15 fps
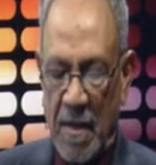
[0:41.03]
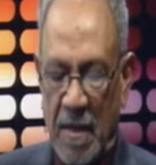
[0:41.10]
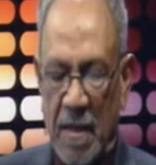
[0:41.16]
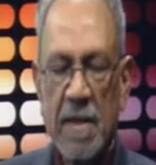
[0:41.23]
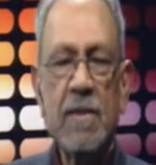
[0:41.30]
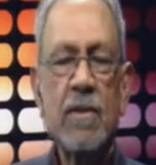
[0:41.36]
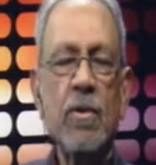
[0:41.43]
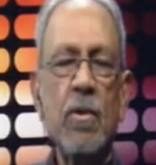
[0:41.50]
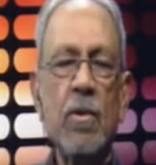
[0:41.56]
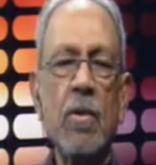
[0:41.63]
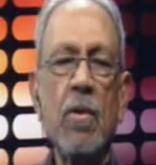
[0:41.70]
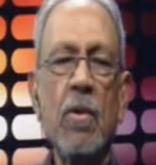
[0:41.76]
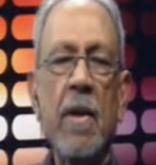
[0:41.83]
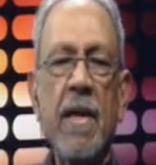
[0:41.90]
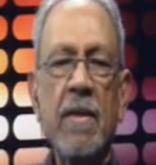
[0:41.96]
is soon
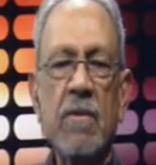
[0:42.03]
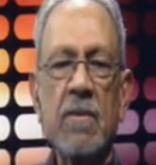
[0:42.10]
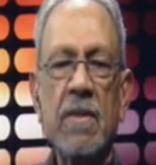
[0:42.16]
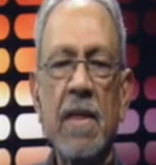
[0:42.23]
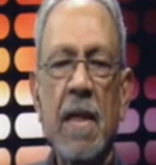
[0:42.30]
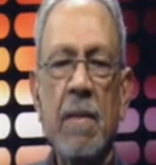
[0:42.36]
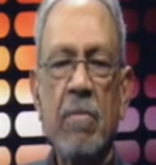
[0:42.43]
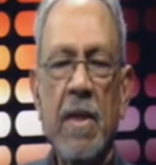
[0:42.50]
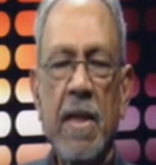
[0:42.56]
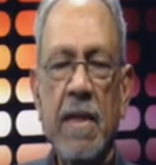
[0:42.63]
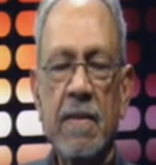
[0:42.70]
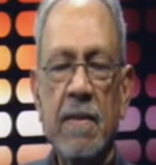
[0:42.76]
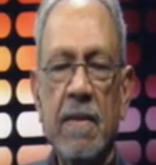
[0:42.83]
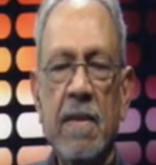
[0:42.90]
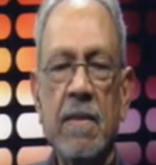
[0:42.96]
going to
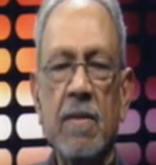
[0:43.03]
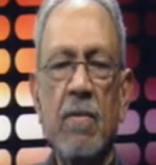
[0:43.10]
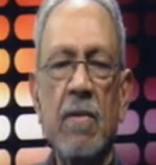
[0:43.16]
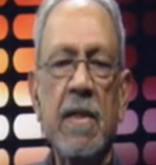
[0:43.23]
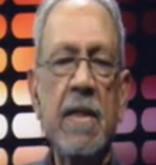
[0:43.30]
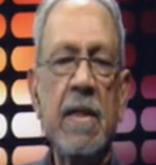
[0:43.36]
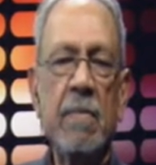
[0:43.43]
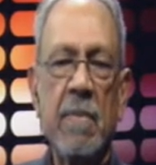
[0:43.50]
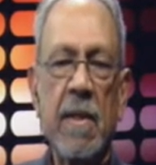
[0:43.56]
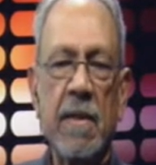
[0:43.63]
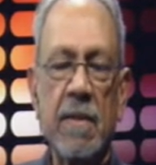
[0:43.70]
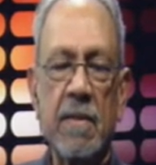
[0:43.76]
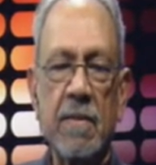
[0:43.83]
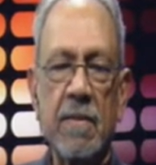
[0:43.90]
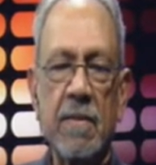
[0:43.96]
celebrate its own
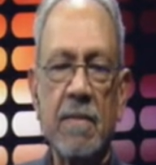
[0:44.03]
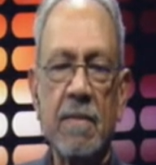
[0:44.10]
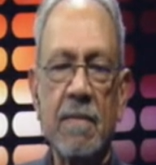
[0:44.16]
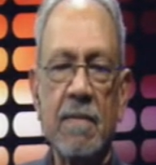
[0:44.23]
independence.